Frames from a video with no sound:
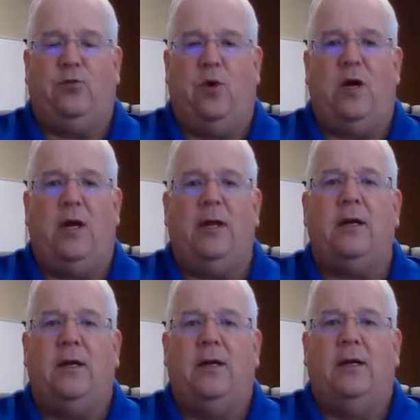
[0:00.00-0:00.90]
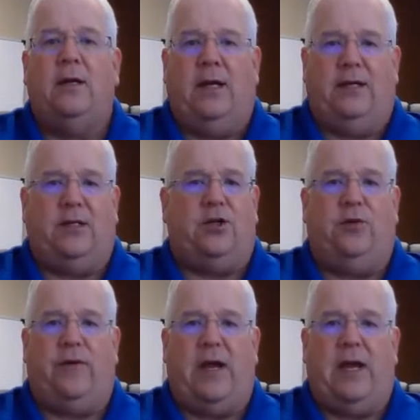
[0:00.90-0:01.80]
One is that
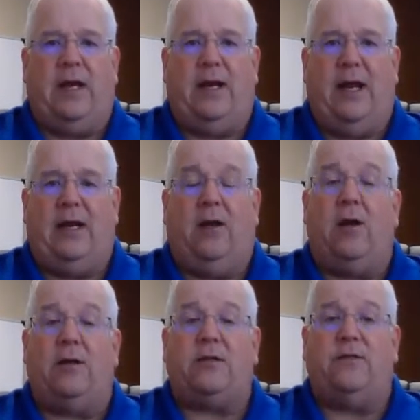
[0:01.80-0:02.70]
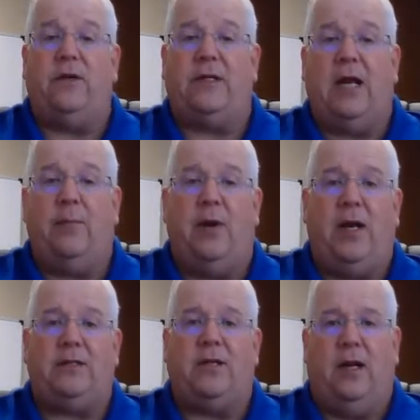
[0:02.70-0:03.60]
you've had a loss of containment
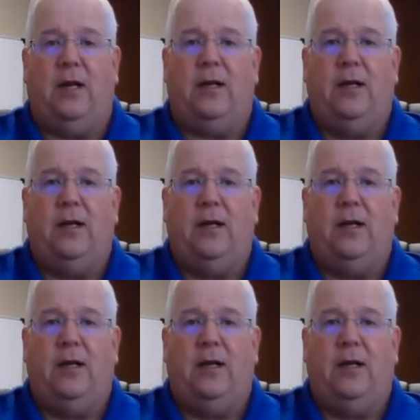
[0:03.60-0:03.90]
incident